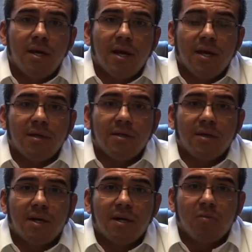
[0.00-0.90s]
And
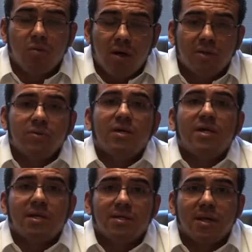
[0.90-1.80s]
we're also going
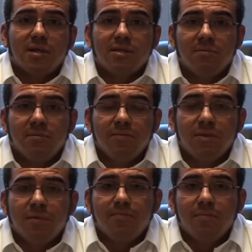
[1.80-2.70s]
to discuss
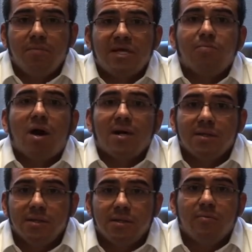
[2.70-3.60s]
some best
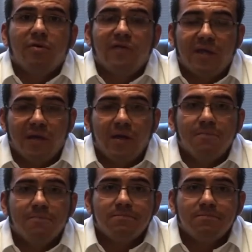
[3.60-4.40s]
practices to prevent that.